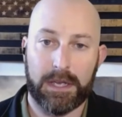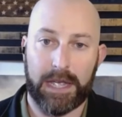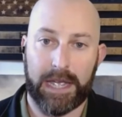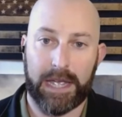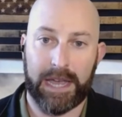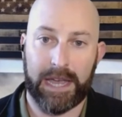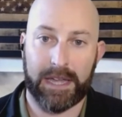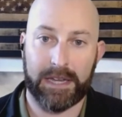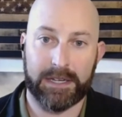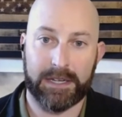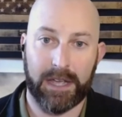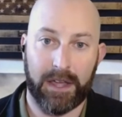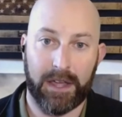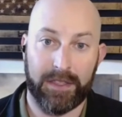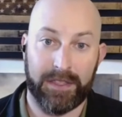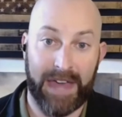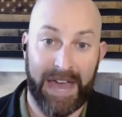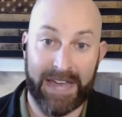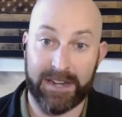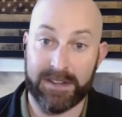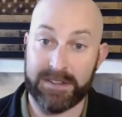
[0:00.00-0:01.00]
And
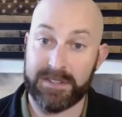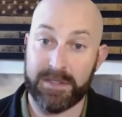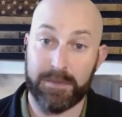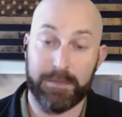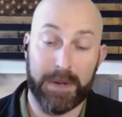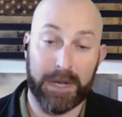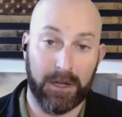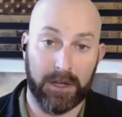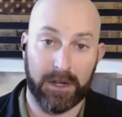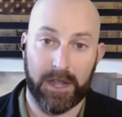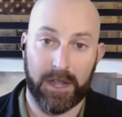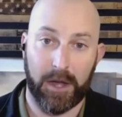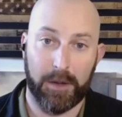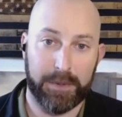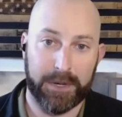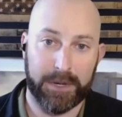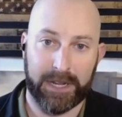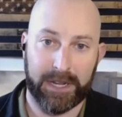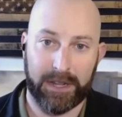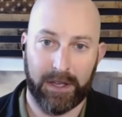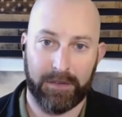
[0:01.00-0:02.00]
that is the parent
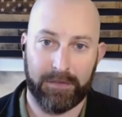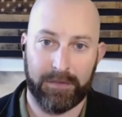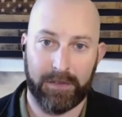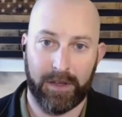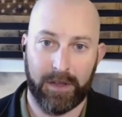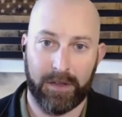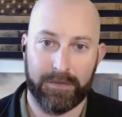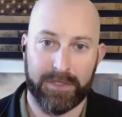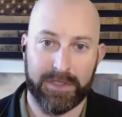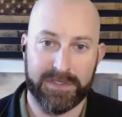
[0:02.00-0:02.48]
company of